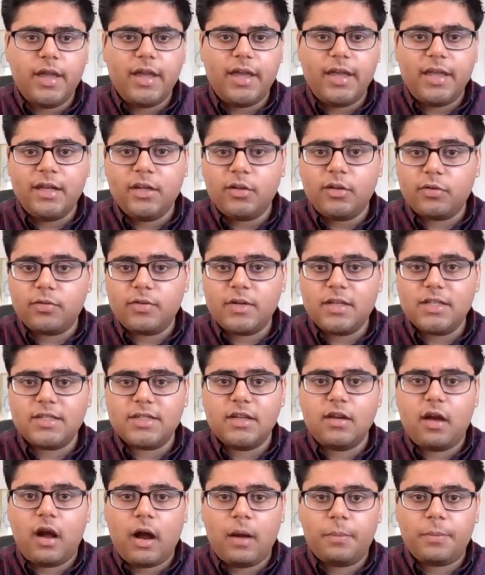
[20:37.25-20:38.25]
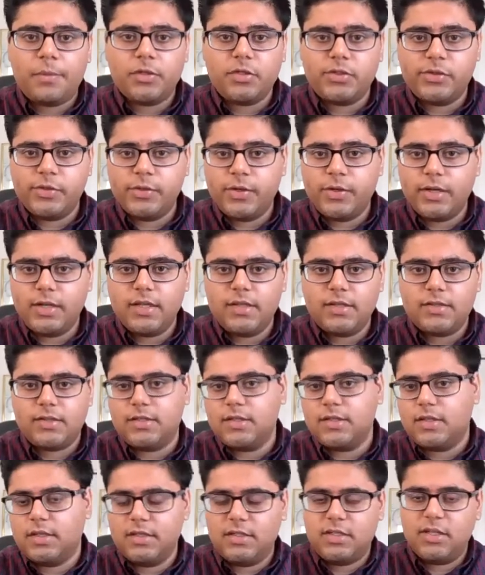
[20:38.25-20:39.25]
increase in opportunities
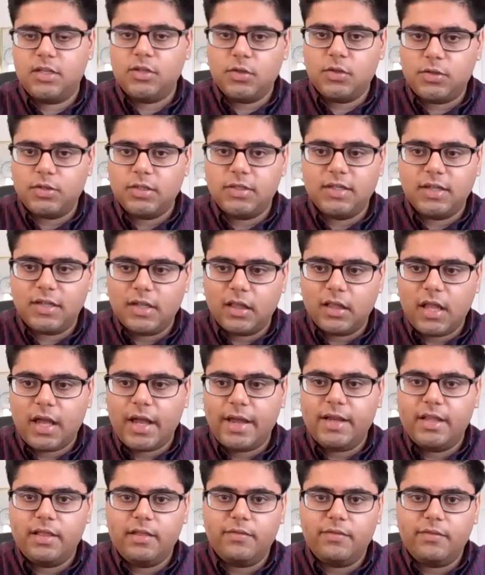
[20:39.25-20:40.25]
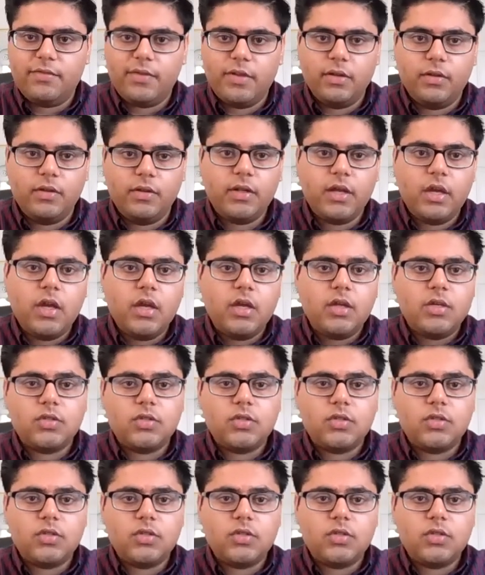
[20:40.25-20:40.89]
to continue to decline in the field.